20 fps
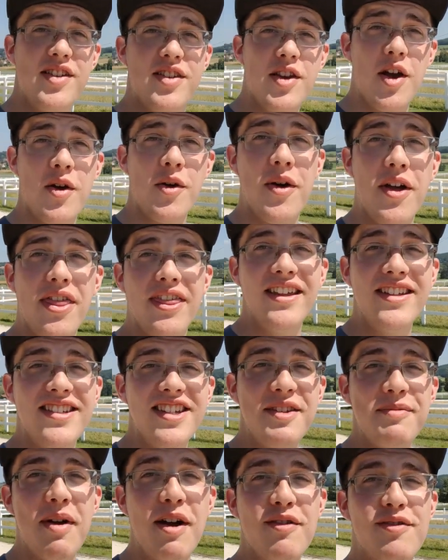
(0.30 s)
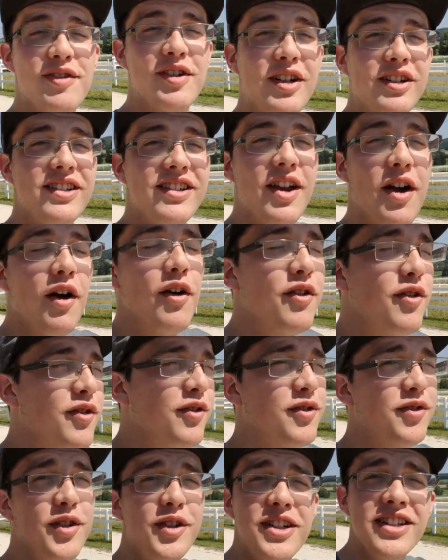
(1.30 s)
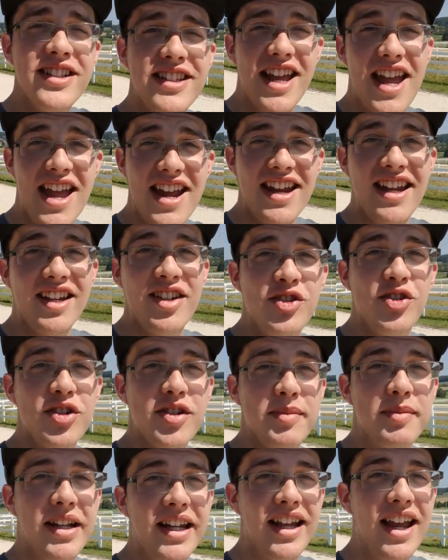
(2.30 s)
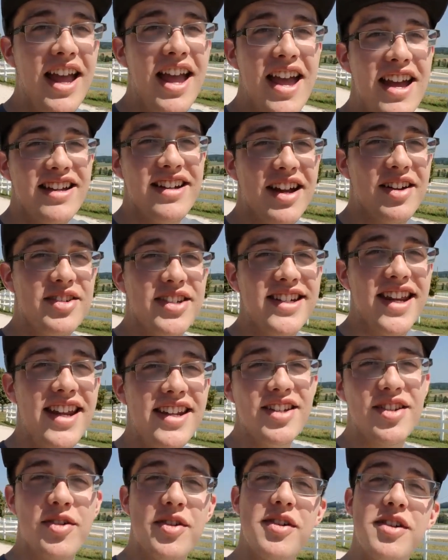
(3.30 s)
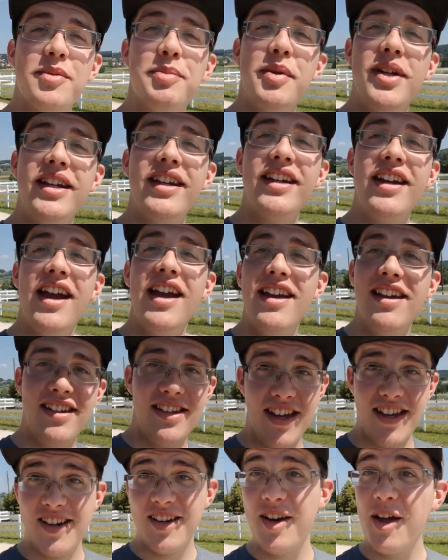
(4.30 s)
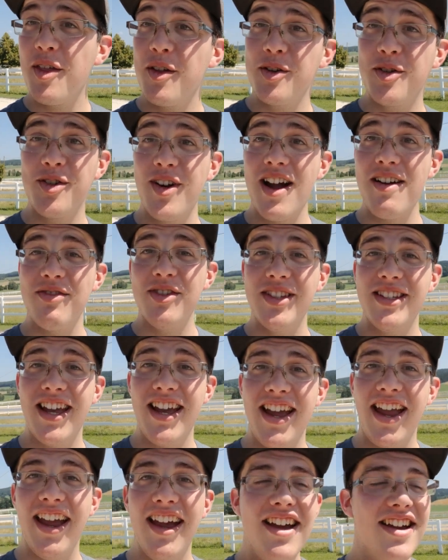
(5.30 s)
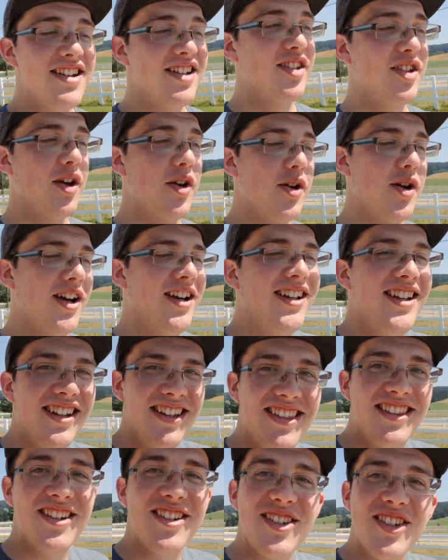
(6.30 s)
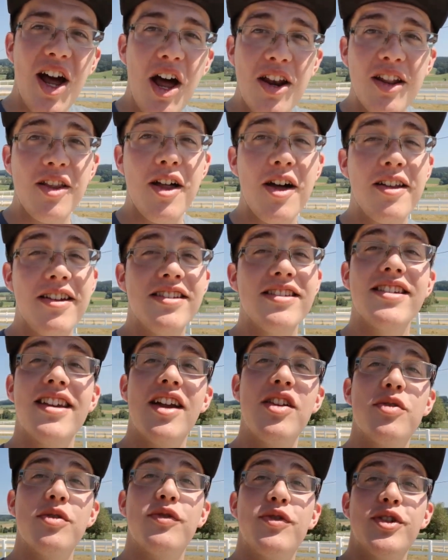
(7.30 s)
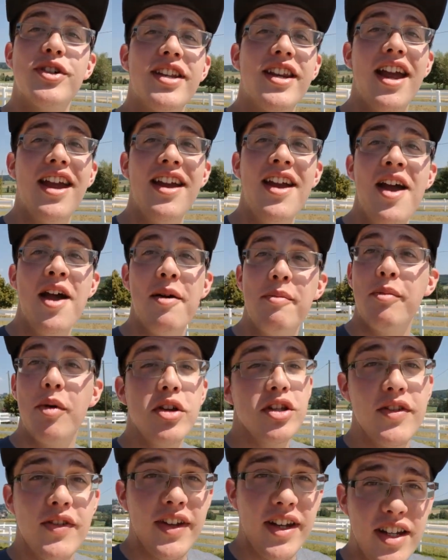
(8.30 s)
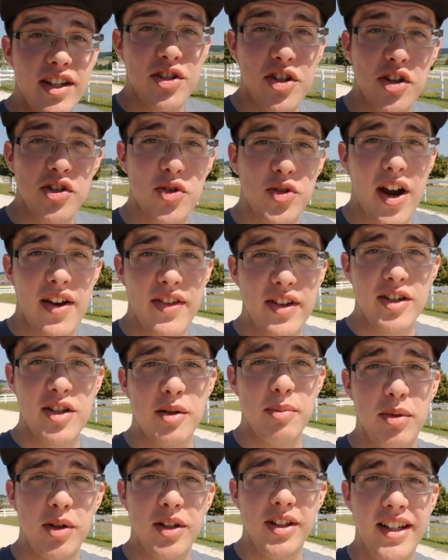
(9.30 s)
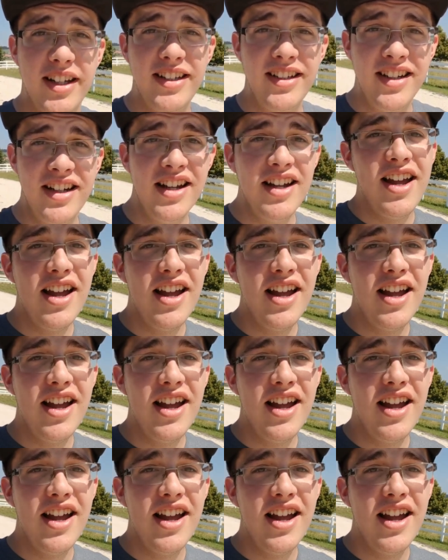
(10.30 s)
So, this is my first full day in Germany. Now, today is going to be yet another travel day. So, there's not a lot on schedule for today. Most of it is just driving to Berlin.